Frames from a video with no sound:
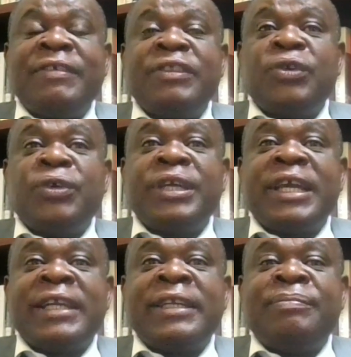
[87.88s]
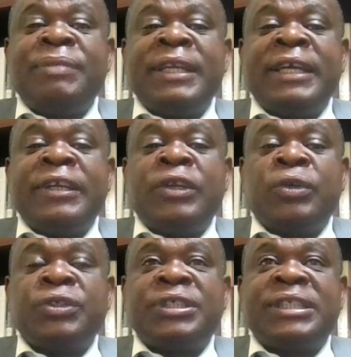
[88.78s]
Even though he had been
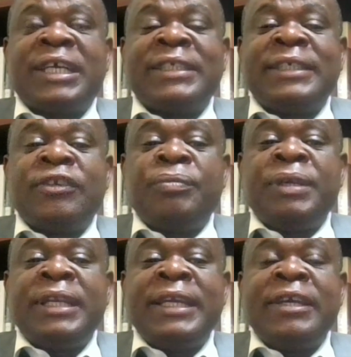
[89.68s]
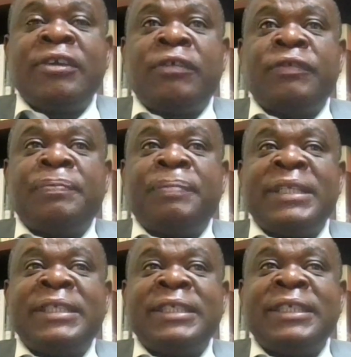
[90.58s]
endorsed as the nominee of the
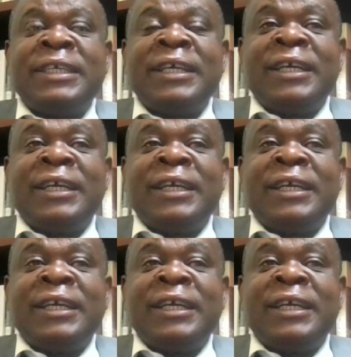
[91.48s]
party,